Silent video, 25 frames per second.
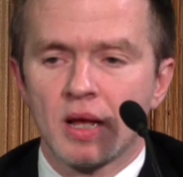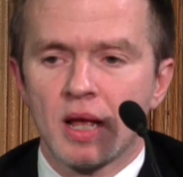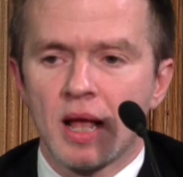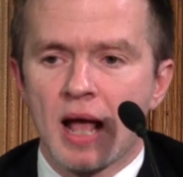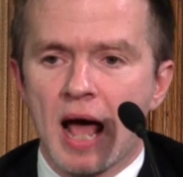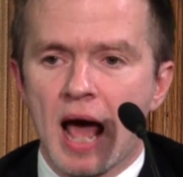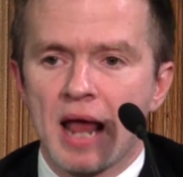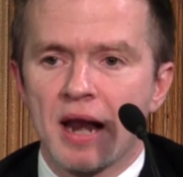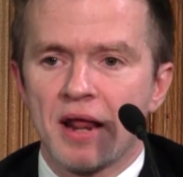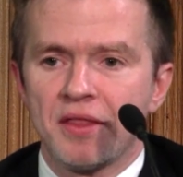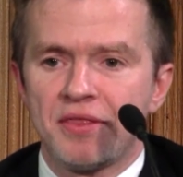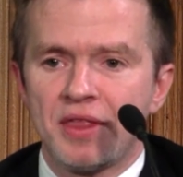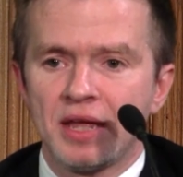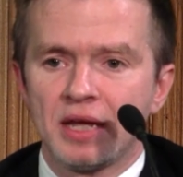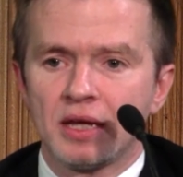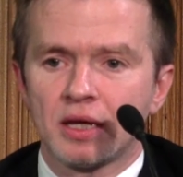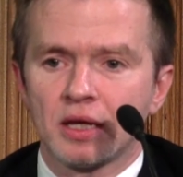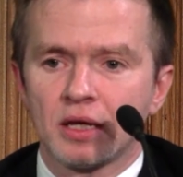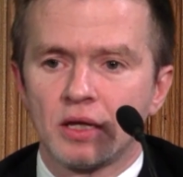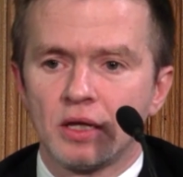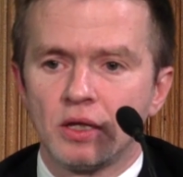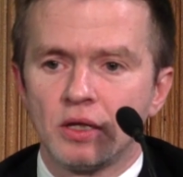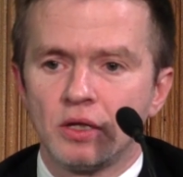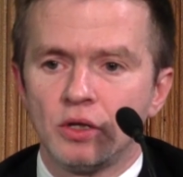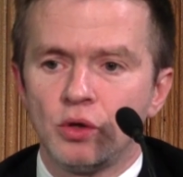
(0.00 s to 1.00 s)
And I think
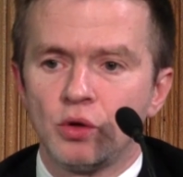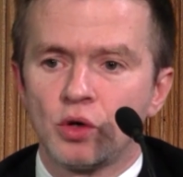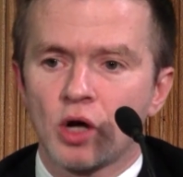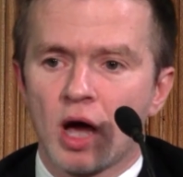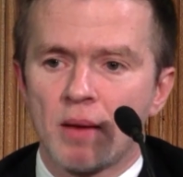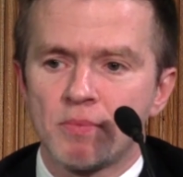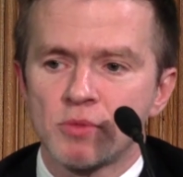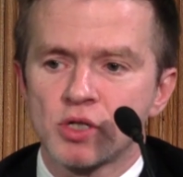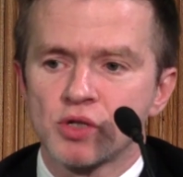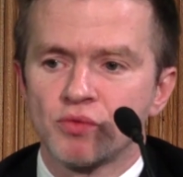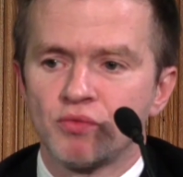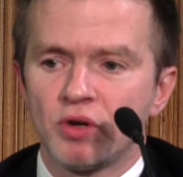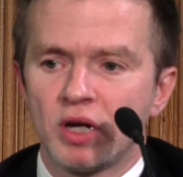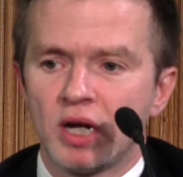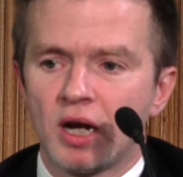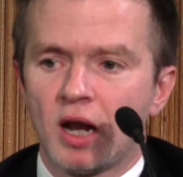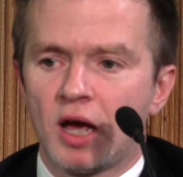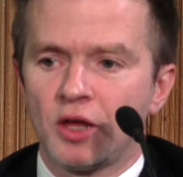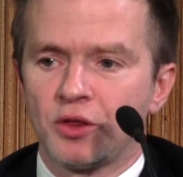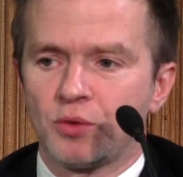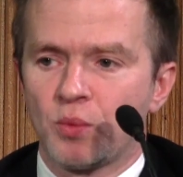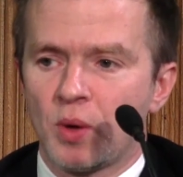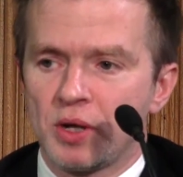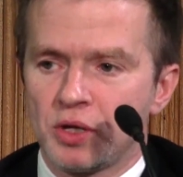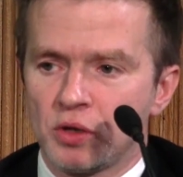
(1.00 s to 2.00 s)
you come to
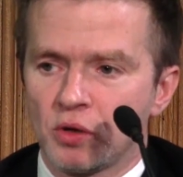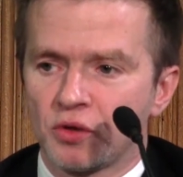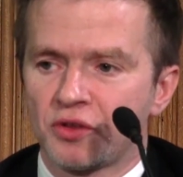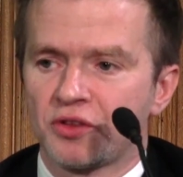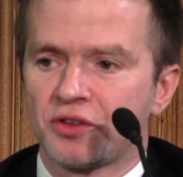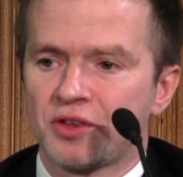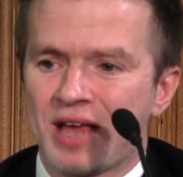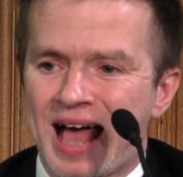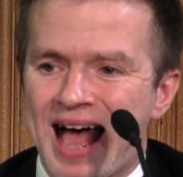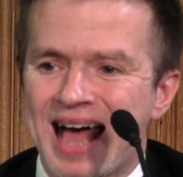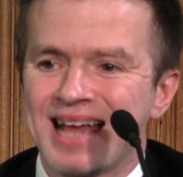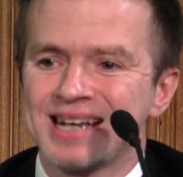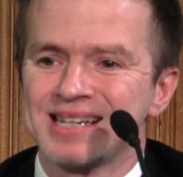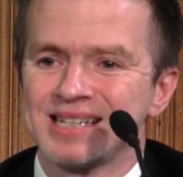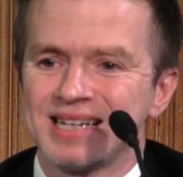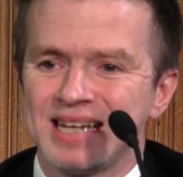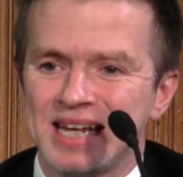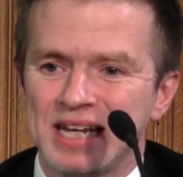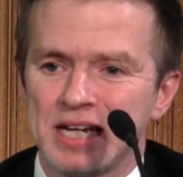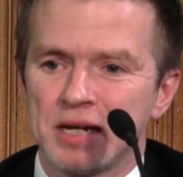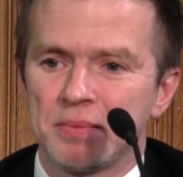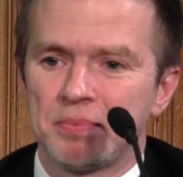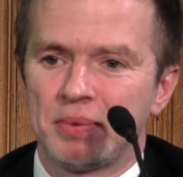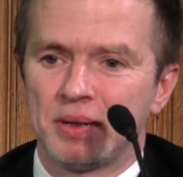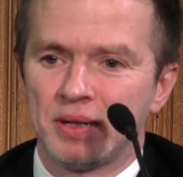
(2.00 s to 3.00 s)
realize when you're sat
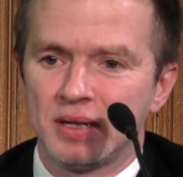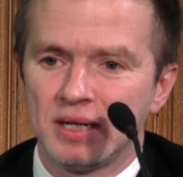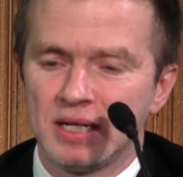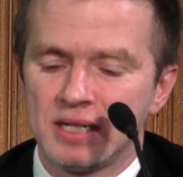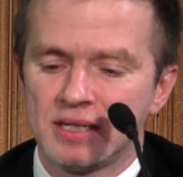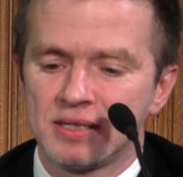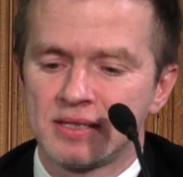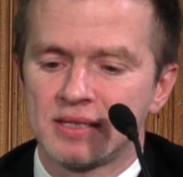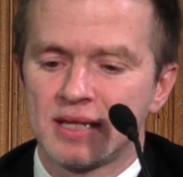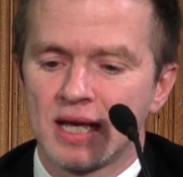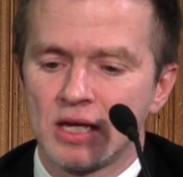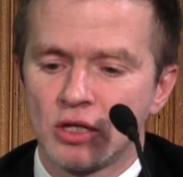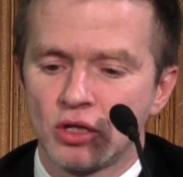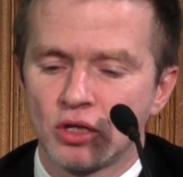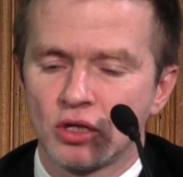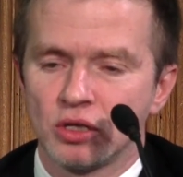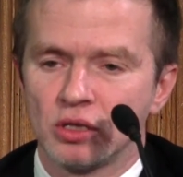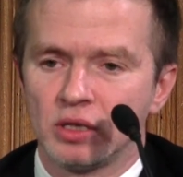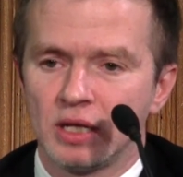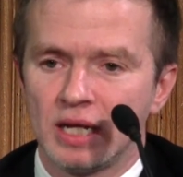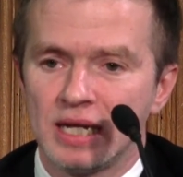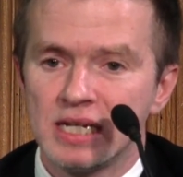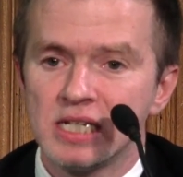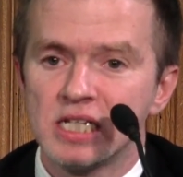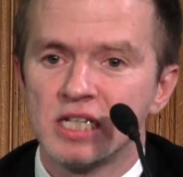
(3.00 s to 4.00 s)
in a police
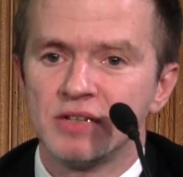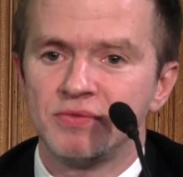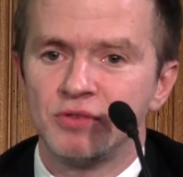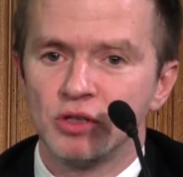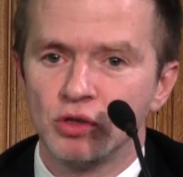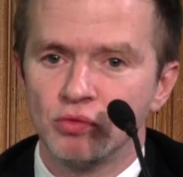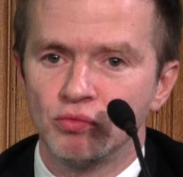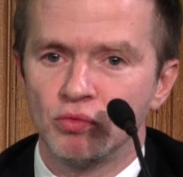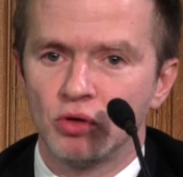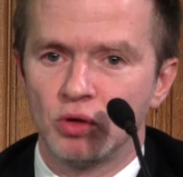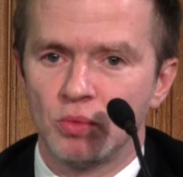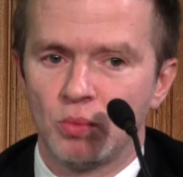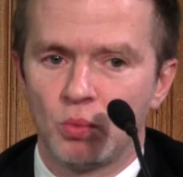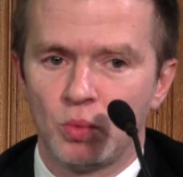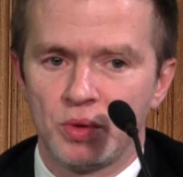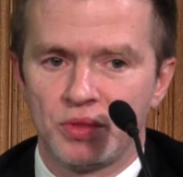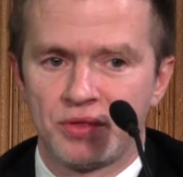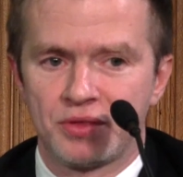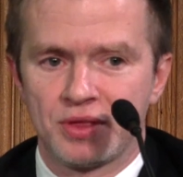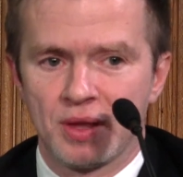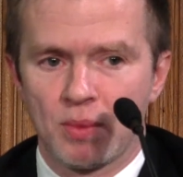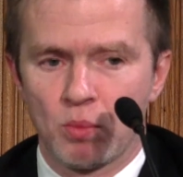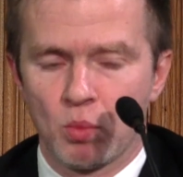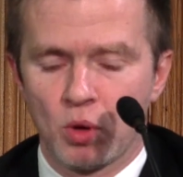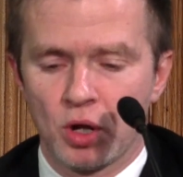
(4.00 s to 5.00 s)
station interview room with
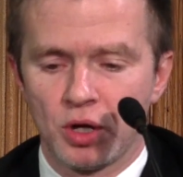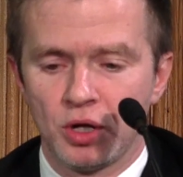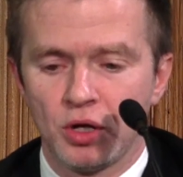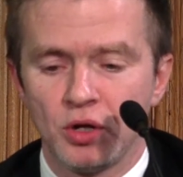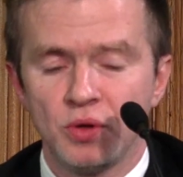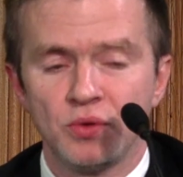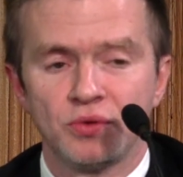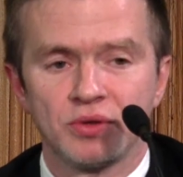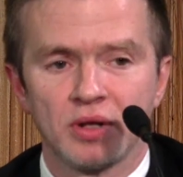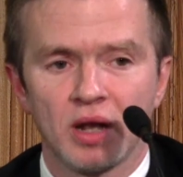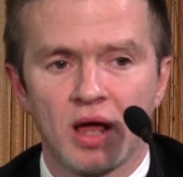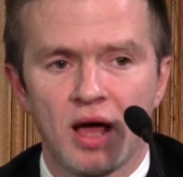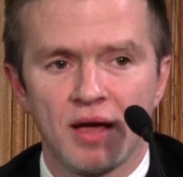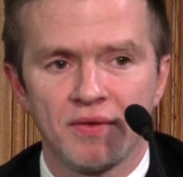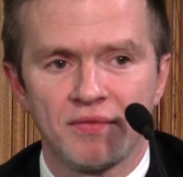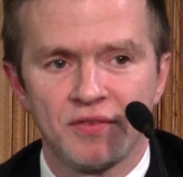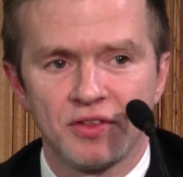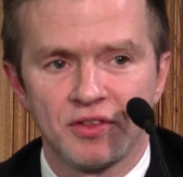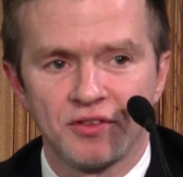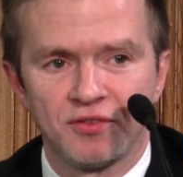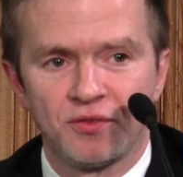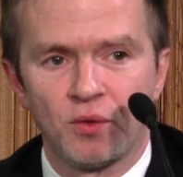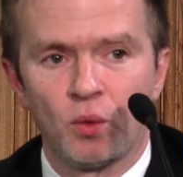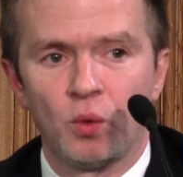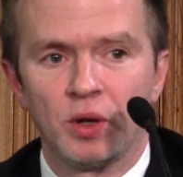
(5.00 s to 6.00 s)
someone whose life
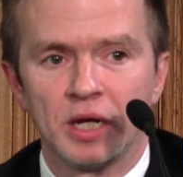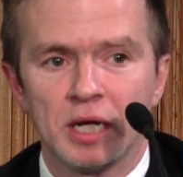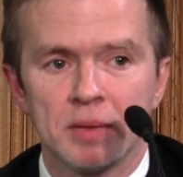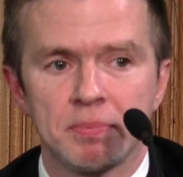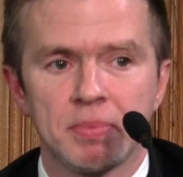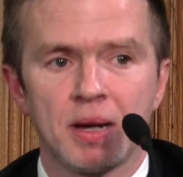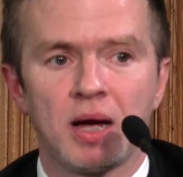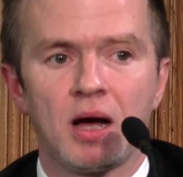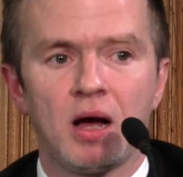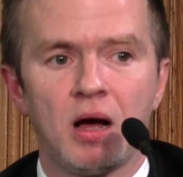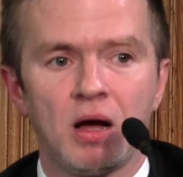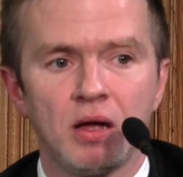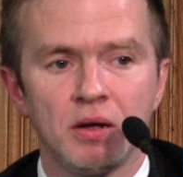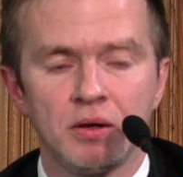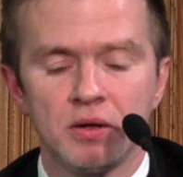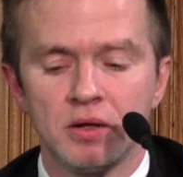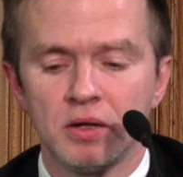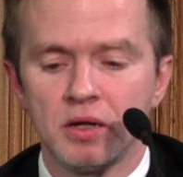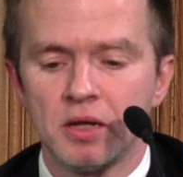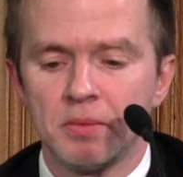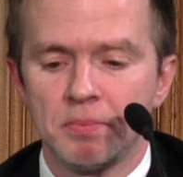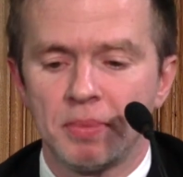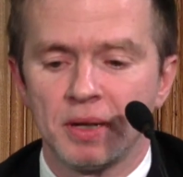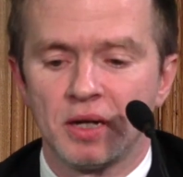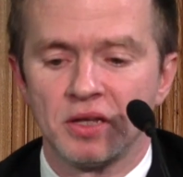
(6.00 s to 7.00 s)
is falling apart
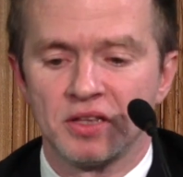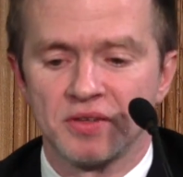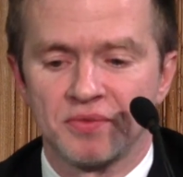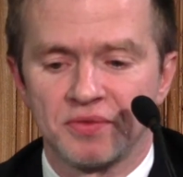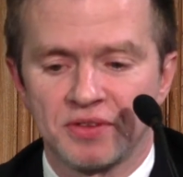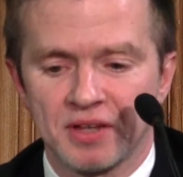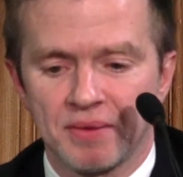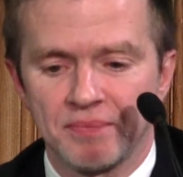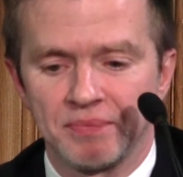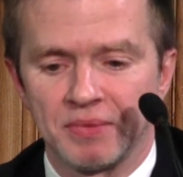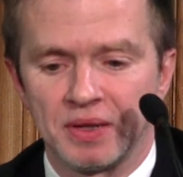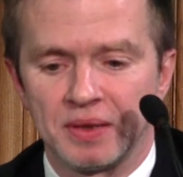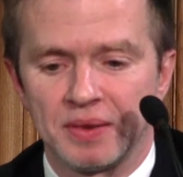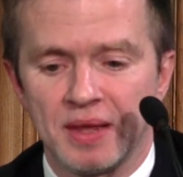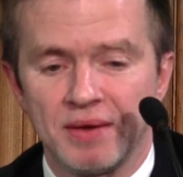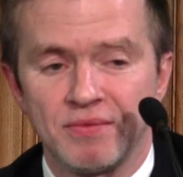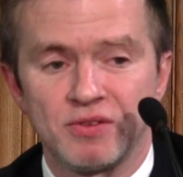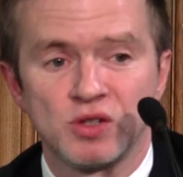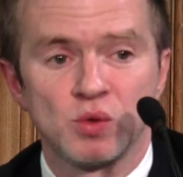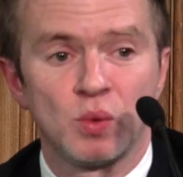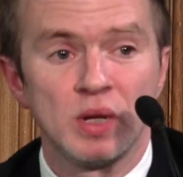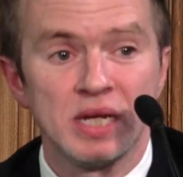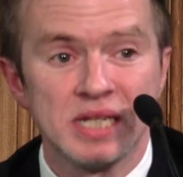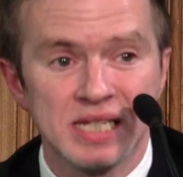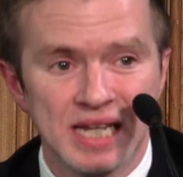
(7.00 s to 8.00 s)
because of something they've
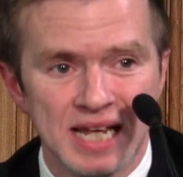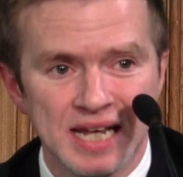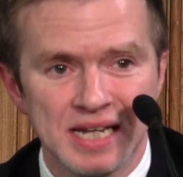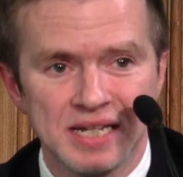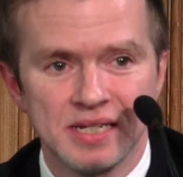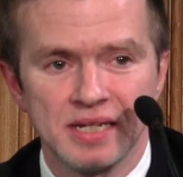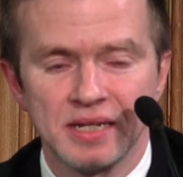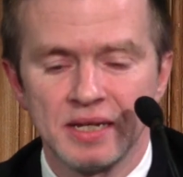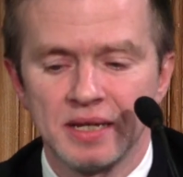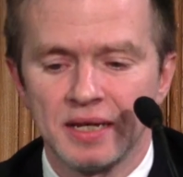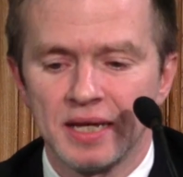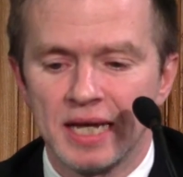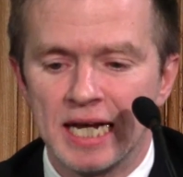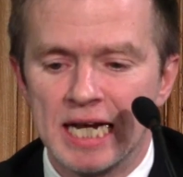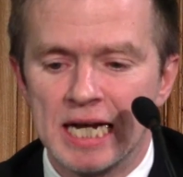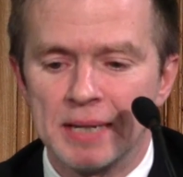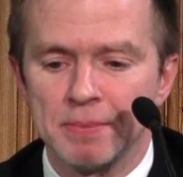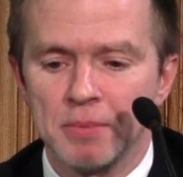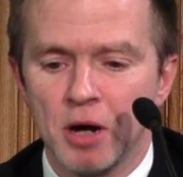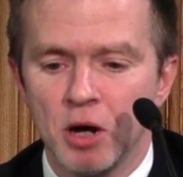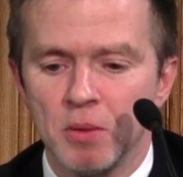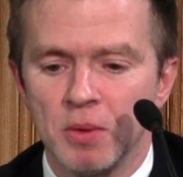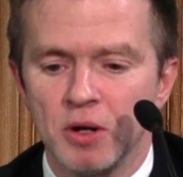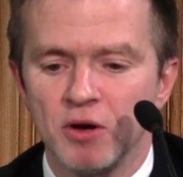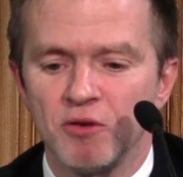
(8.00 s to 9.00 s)
tweeted in a
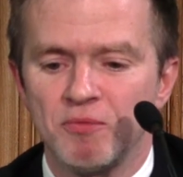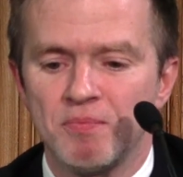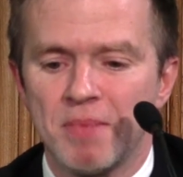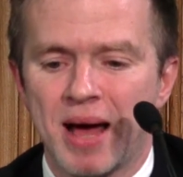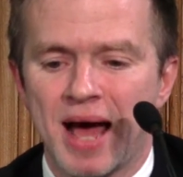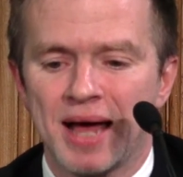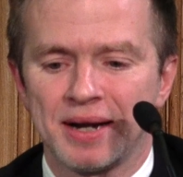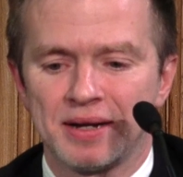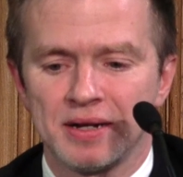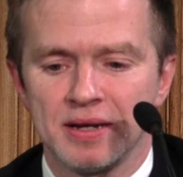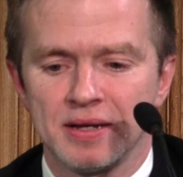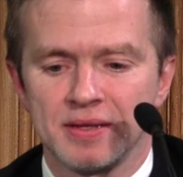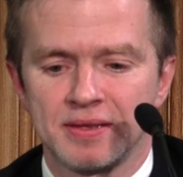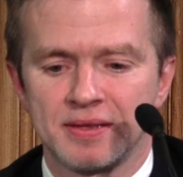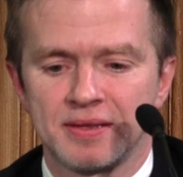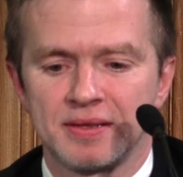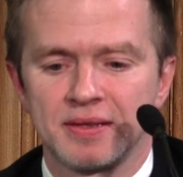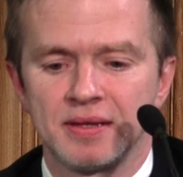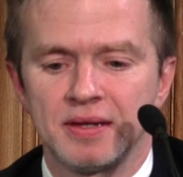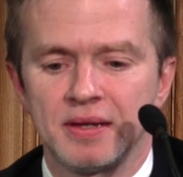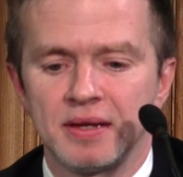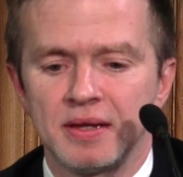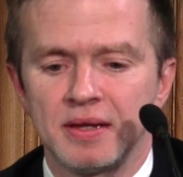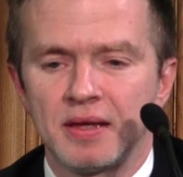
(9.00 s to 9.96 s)
moment of madness,